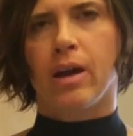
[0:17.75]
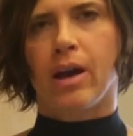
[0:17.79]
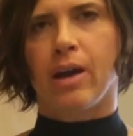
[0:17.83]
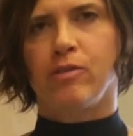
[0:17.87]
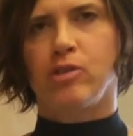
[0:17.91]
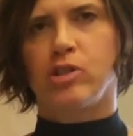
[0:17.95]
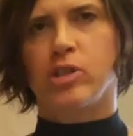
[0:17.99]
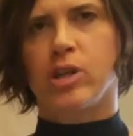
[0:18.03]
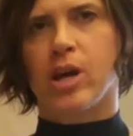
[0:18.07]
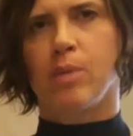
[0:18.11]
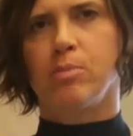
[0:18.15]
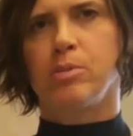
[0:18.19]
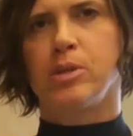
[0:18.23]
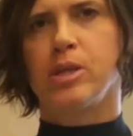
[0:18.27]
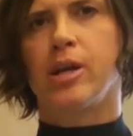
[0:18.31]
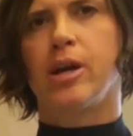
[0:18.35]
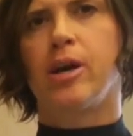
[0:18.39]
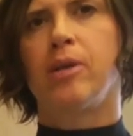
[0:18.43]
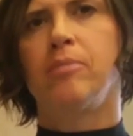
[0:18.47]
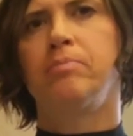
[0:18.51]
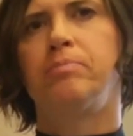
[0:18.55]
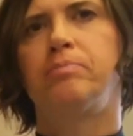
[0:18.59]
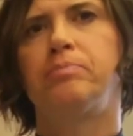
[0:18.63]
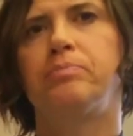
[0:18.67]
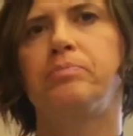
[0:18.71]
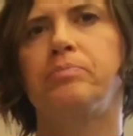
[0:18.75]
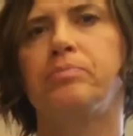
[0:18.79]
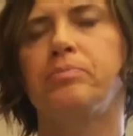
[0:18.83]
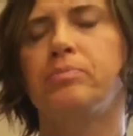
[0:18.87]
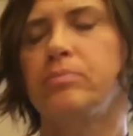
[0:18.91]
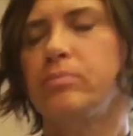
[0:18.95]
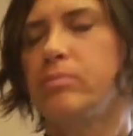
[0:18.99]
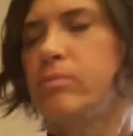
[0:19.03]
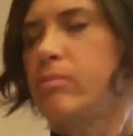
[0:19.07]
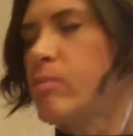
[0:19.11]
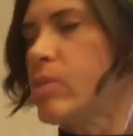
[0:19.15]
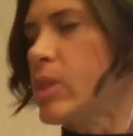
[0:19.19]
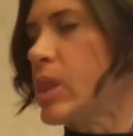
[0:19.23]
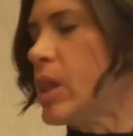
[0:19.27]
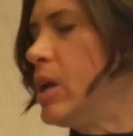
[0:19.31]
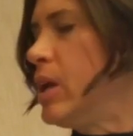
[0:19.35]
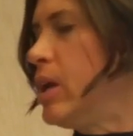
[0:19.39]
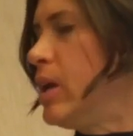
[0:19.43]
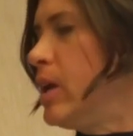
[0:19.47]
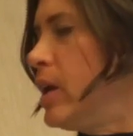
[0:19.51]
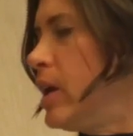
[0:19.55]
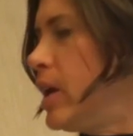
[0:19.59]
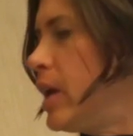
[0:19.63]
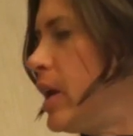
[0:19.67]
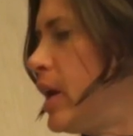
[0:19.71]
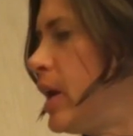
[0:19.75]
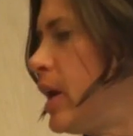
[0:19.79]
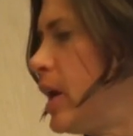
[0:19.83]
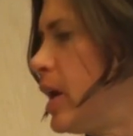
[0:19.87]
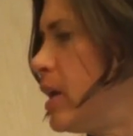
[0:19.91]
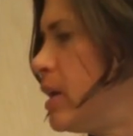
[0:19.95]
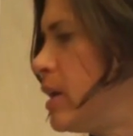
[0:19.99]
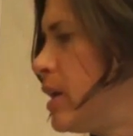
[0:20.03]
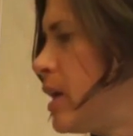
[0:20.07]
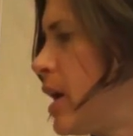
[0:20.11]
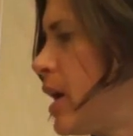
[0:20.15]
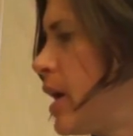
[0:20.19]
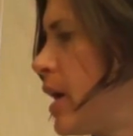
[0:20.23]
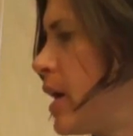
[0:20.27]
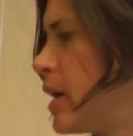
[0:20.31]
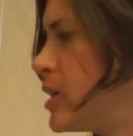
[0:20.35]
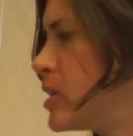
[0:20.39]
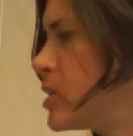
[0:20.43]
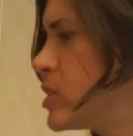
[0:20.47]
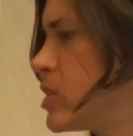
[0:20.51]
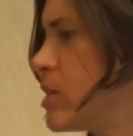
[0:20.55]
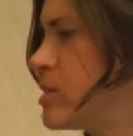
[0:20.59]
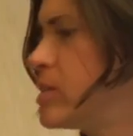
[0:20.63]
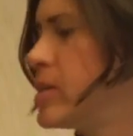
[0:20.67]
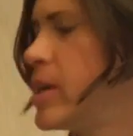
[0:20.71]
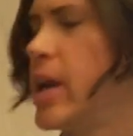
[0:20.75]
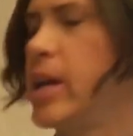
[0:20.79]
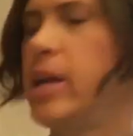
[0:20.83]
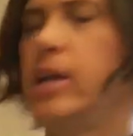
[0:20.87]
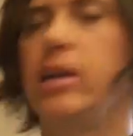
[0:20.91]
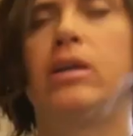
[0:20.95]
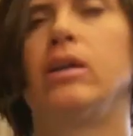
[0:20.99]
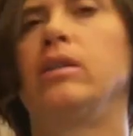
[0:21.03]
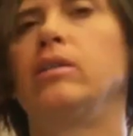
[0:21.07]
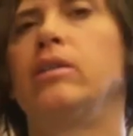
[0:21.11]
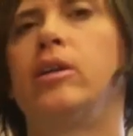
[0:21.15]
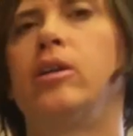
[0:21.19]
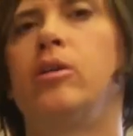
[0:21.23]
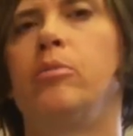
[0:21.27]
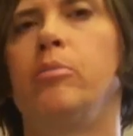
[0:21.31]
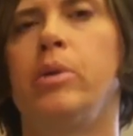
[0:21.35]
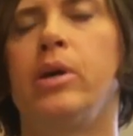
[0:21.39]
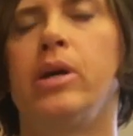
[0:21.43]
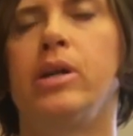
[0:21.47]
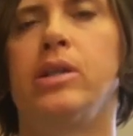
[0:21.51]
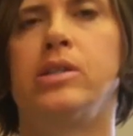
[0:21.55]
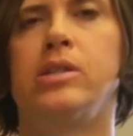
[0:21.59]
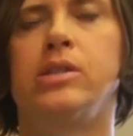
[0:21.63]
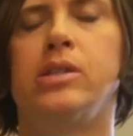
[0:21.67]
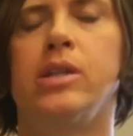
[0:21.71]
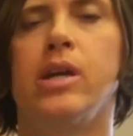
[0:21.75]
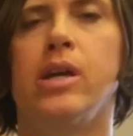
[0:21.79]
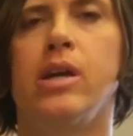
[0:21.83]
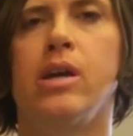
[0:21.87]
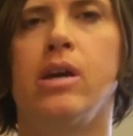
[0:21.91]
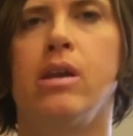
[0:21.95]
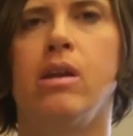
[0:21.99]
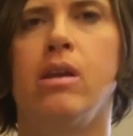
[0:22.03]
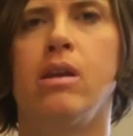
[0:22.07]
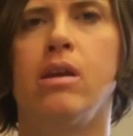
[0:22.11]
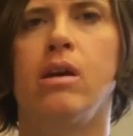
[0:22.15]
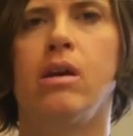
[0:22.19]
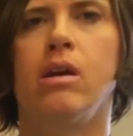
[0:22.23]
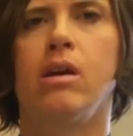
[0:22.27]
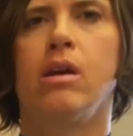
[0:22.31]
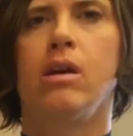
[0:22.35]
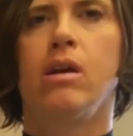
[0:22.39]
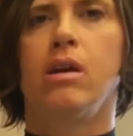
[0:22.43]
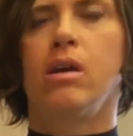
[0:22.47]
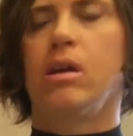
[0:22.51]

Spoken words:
I've chopped it up and I sauteed it a little bit in